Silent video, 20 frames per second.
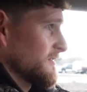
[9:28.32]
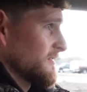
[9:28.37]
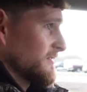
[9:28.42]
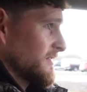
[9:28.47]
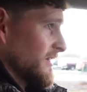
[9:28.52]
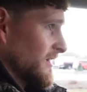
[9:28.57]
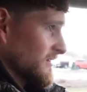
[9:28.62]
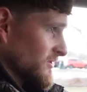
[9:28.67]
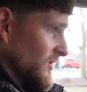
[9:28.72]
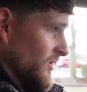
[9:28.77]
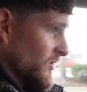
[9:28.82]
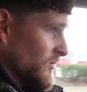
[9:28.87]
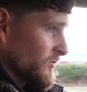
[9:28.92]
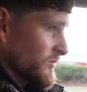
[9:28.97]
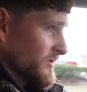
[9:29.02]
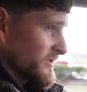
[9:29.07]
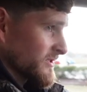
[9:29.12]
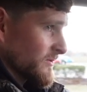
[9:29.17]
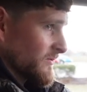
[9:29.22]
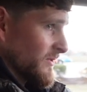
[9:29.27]
There's
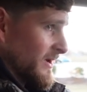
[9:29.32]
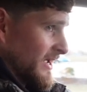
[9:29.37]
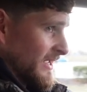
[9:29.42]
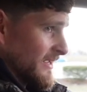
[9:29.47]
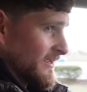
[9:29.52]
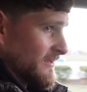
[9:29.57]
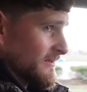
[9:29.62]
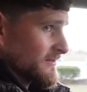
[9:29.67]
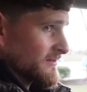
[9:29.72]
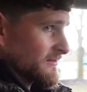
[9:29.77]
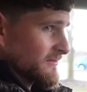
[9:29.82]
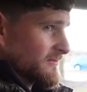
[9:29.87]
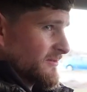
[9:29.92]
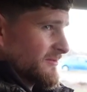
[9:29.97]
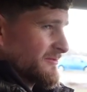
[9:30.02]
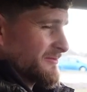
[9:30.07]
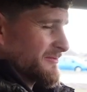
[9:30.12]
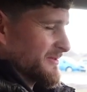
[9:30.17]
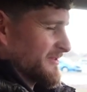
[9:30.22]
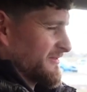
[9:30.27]
always a way.
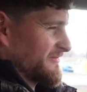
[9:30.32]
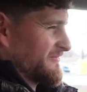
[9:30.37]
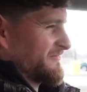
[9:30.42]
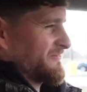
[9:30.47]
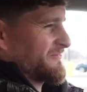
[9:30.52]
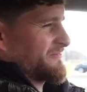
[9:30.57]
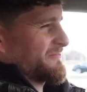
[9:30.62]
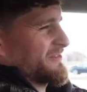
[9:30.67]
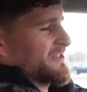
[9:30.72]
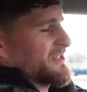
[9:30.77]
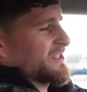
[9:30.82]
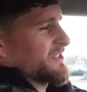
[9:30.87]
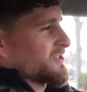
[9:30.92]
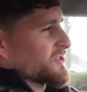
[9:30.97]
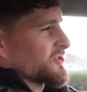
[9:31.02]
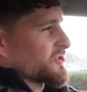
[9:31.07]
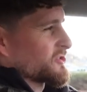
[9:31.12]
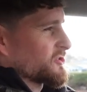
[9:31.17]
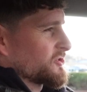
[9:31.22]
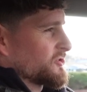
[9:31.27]
Oh, what the
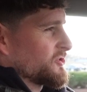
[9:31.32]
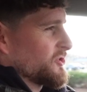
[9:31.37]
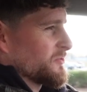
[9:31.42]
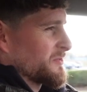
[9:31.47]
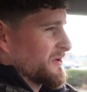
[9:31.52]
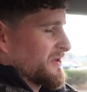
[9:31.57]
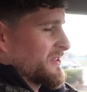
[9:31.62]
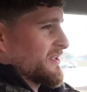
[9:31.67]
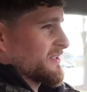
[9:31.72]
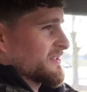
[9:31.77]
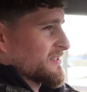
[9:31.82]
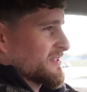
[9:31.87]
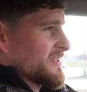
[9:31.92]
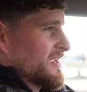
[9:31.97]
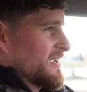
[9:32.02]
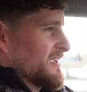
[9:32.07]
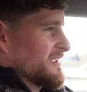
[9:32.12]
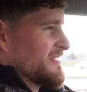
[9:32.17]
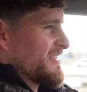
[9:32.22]
stupid thing to say.